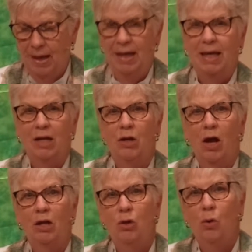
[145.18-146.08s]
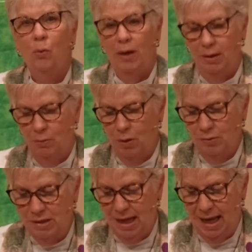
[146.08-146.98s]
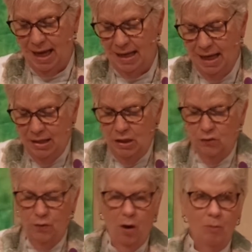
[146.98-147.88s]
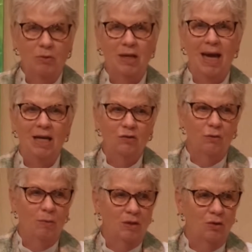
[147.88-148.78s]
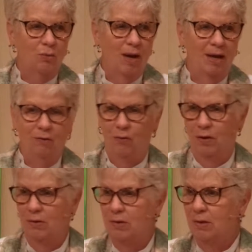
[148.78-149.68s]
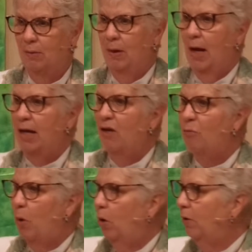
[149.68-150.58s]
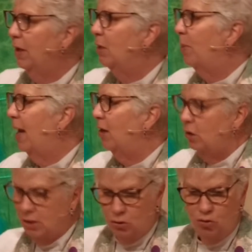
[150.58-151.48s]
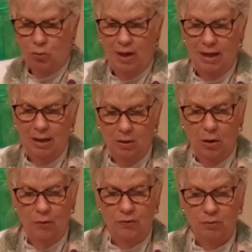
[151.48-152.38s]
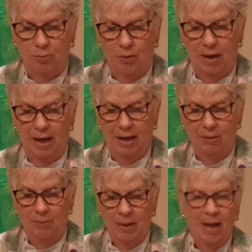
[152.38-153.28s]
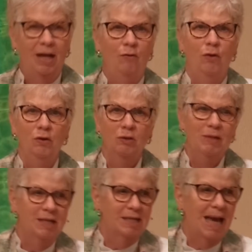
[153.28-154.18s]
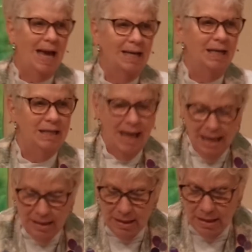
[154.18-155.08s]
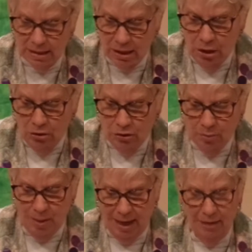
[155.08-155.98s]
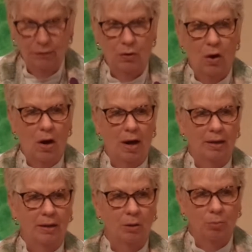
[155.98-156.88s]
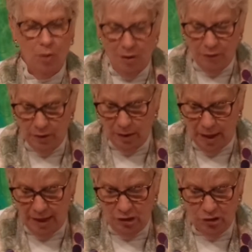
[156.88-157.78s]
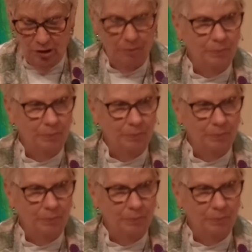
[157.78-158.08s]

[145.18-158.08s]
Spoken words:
Yet not knowing what was ahead, this farmer takes from his grain fields enough barley to bake 20 loaves of bread. And he fills them in a sack, and he takes this to the man of God, the prophet Elisha.